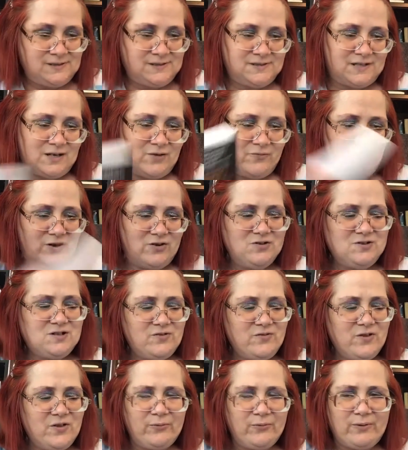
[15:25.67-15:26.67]
so those
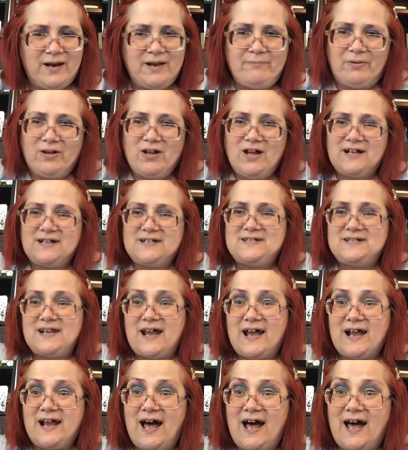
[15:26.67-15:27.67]
are the three books that
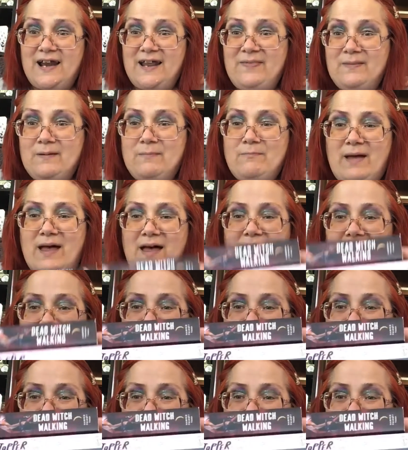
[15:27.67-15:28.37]
I got in the mail